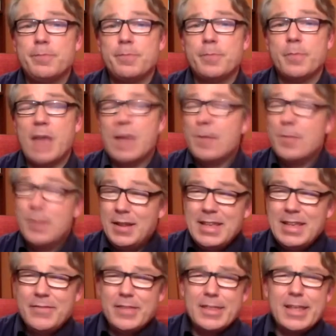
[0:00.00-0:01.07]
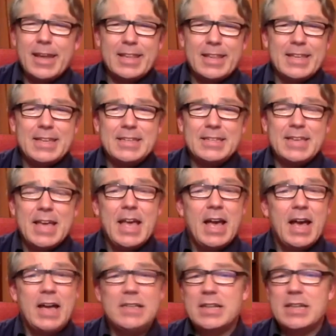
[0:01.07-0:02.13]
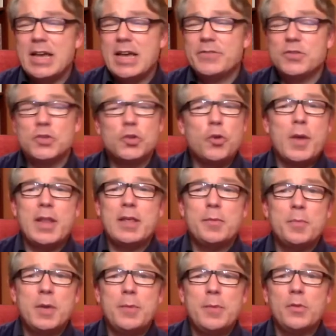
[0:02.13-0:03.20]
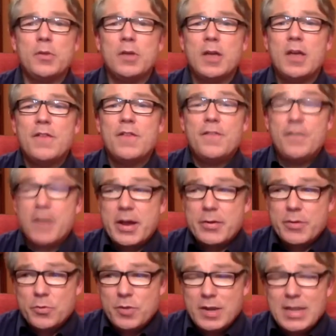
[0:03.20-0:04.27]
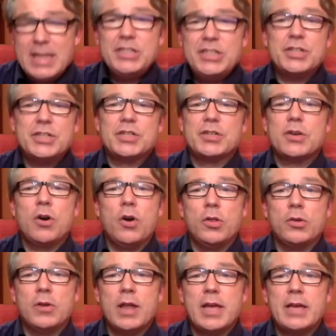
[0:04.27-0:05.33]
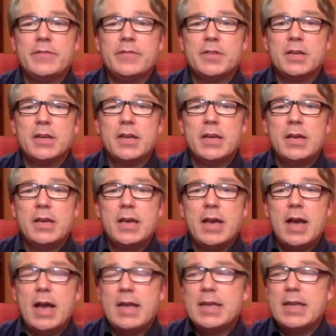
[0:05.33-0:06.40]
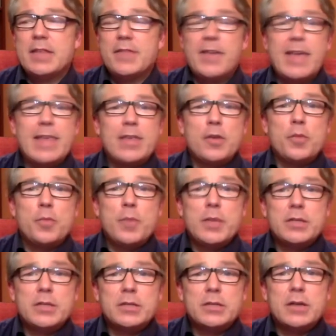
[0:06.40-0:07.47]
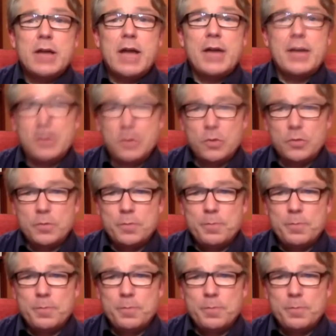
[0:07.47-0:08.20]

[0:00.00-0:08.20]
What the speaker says: And believing that it is has left so many people very religious all their lives, and yet they've ended up bitter and alone,